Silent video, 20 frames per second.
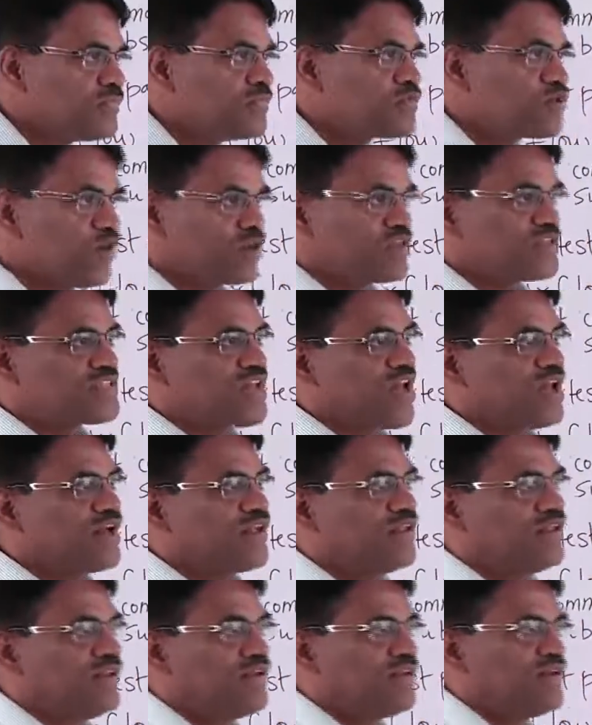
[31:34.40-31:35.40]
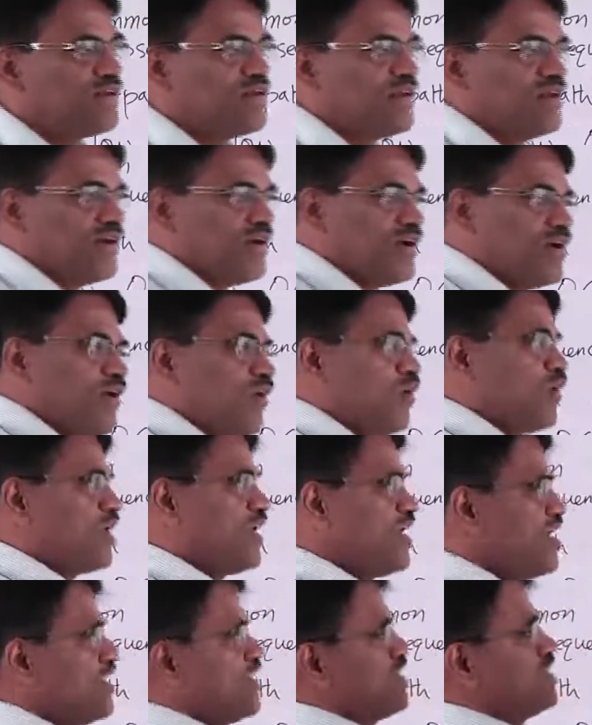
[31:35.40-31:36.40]
Show the cycle. Oh,
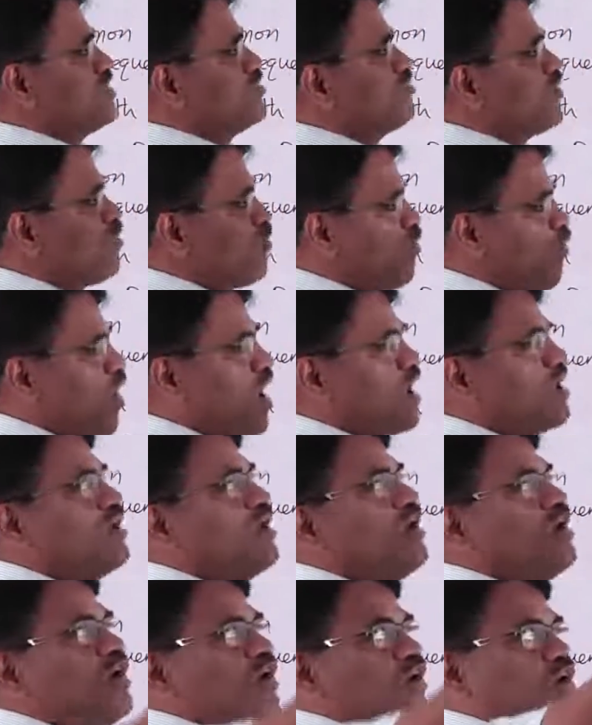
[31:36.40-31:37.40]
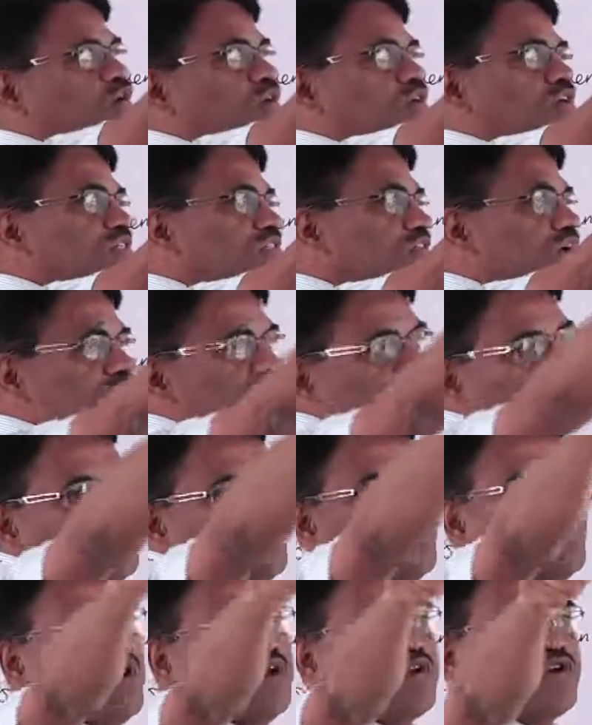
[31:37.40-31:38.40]
here it is from 1, go to 7,
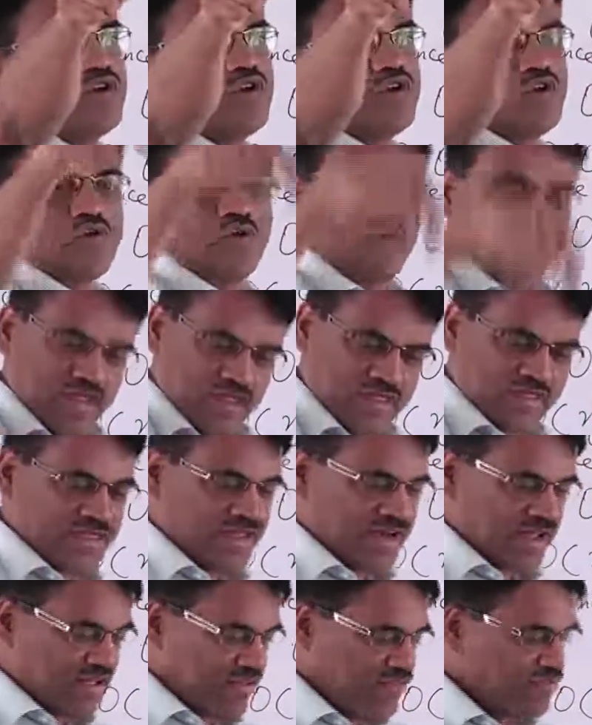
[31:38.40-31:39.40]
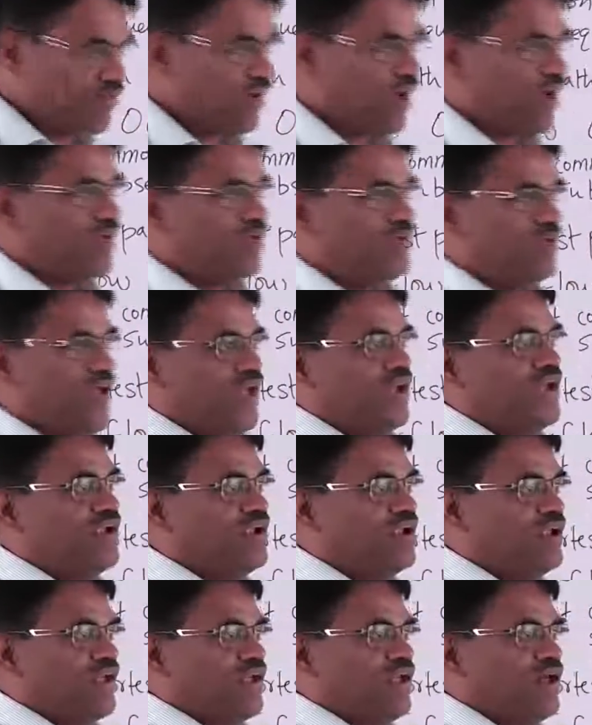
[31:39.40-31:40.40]
to 2, 3, 5, 8.
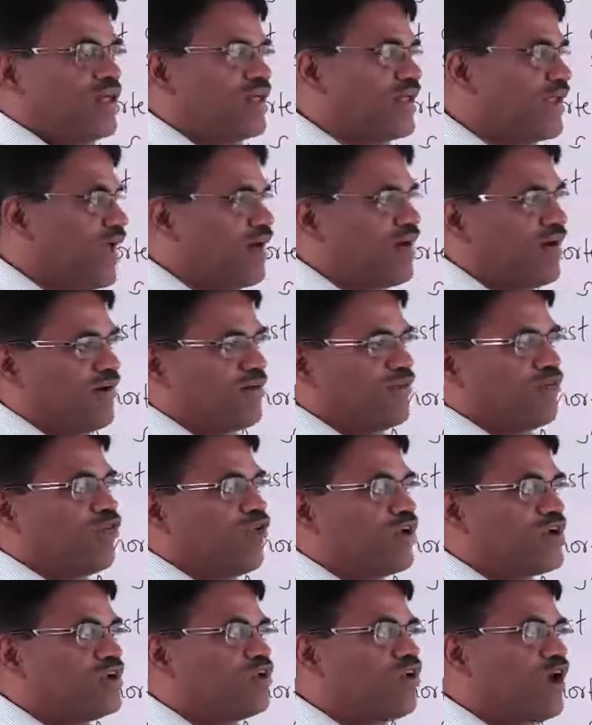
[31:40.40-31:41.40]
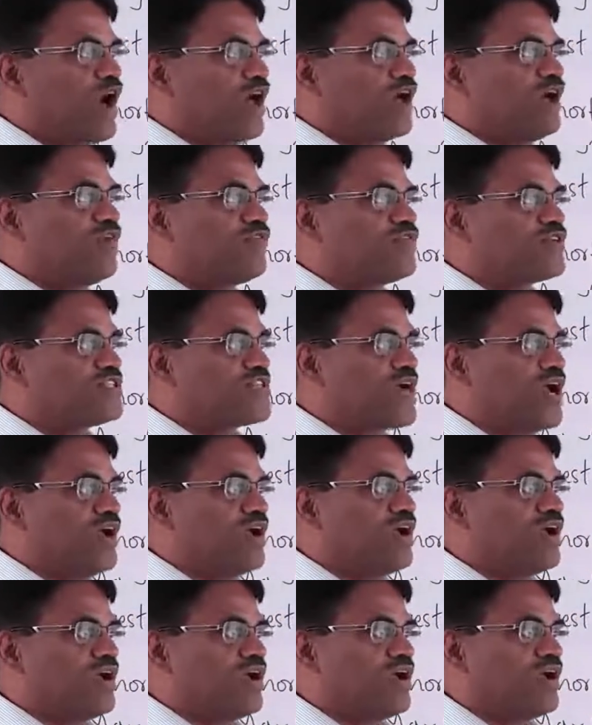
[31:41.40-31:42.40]
And then what do I have to check?
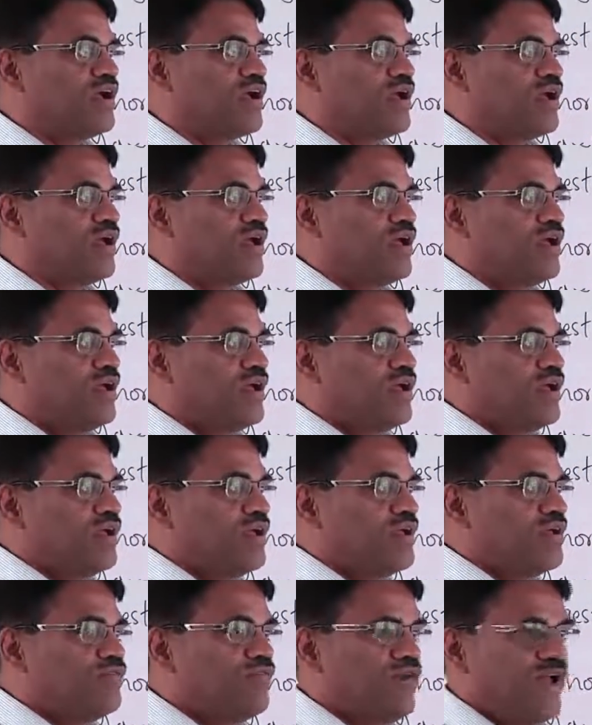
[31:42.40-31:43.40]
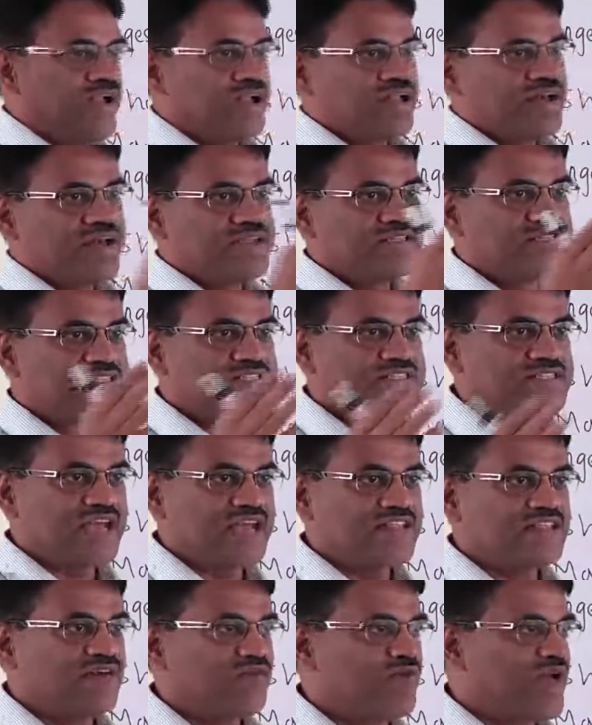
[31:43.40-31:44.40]
Weight. I just
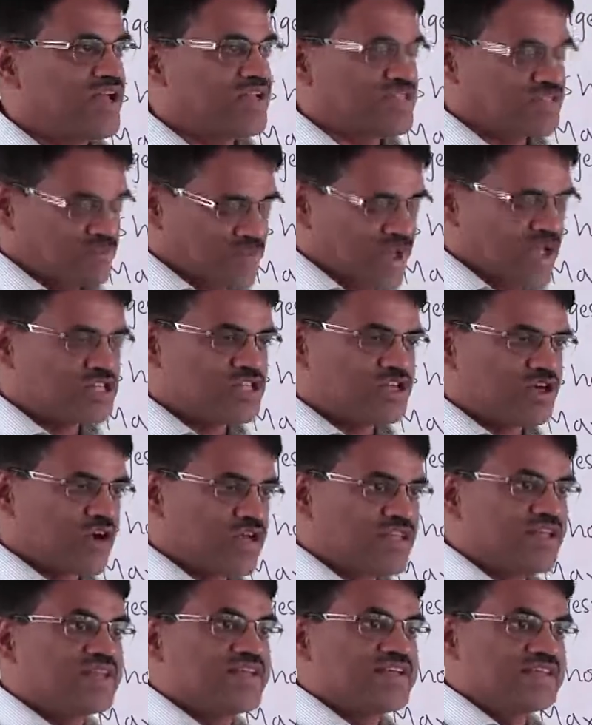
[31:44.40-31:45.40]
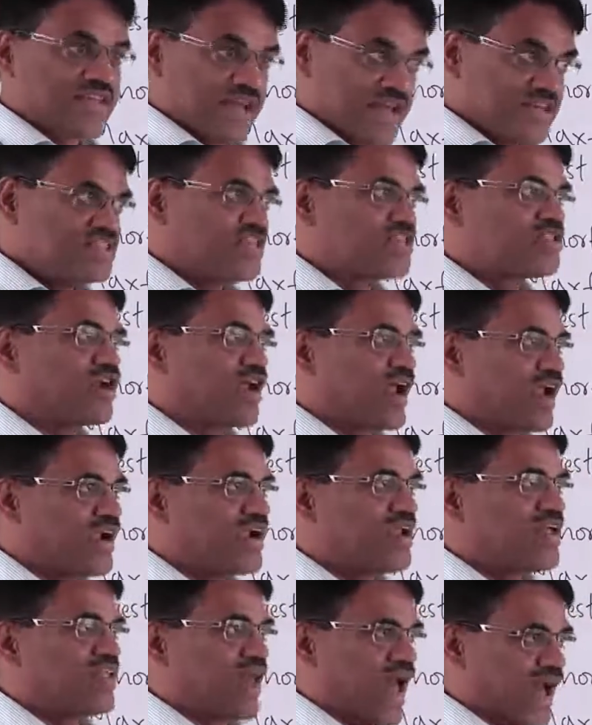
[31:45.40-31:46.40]
check the weights, make sure that these edges are
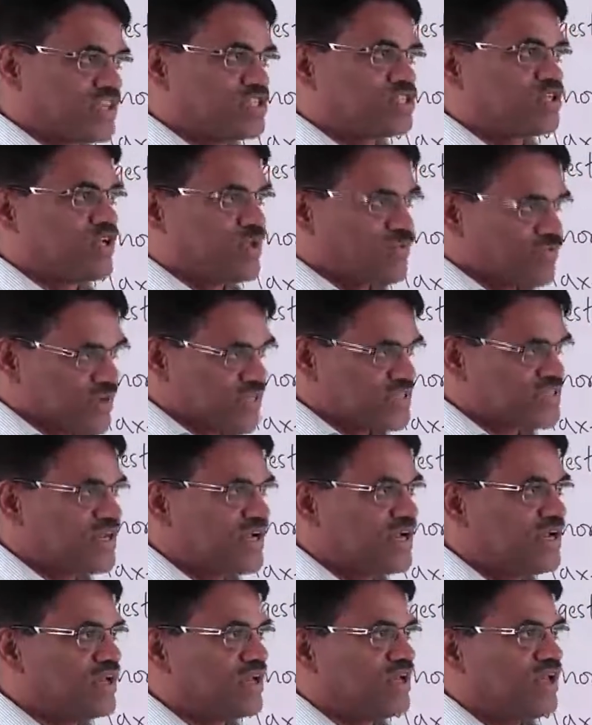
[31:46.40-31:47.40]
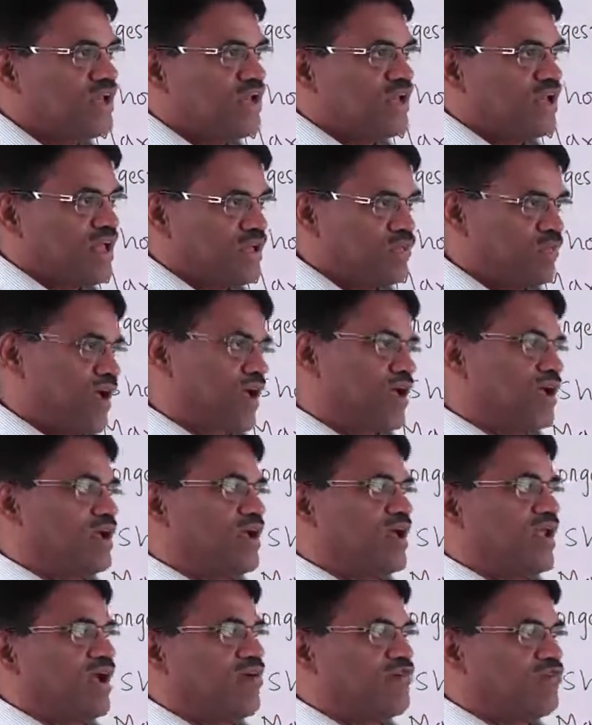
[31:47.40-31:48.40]
already actually present in my
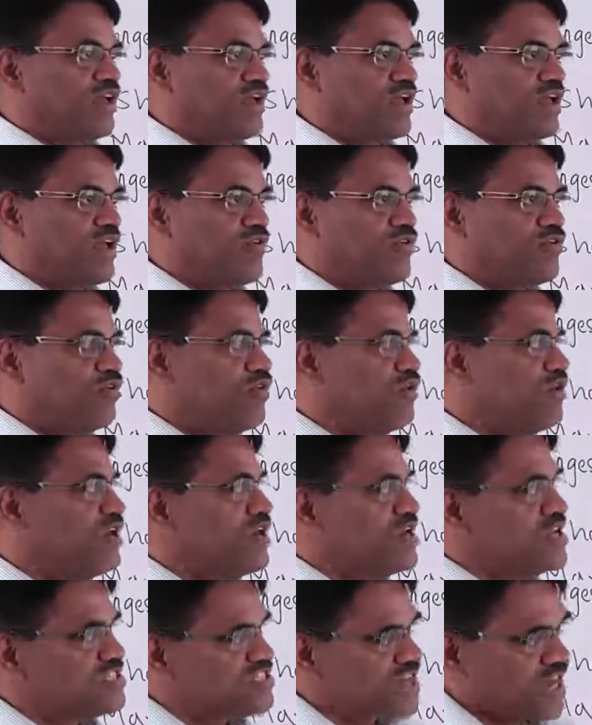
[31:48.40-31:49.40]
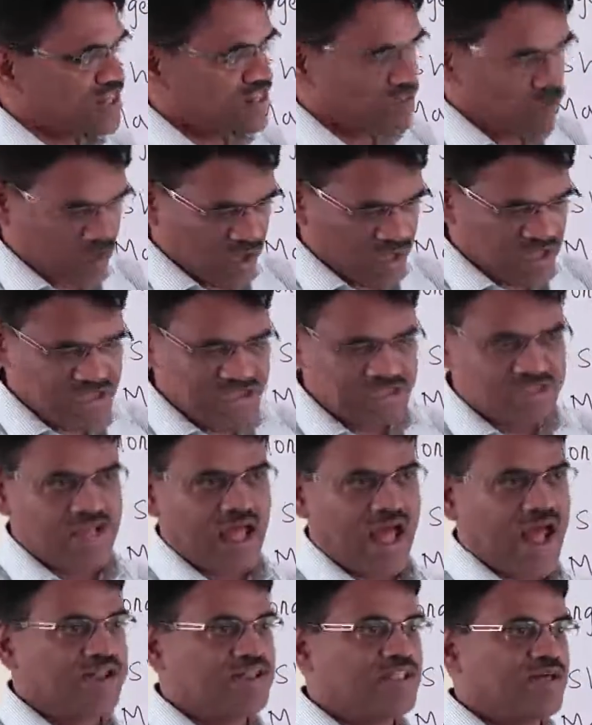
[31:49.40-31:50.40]
graph I gave you. Check the weights,
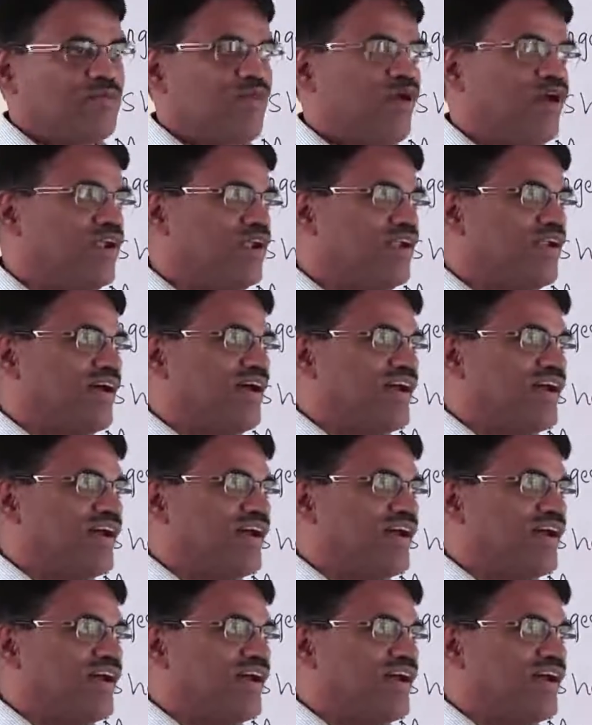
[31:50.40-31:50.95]
add them all.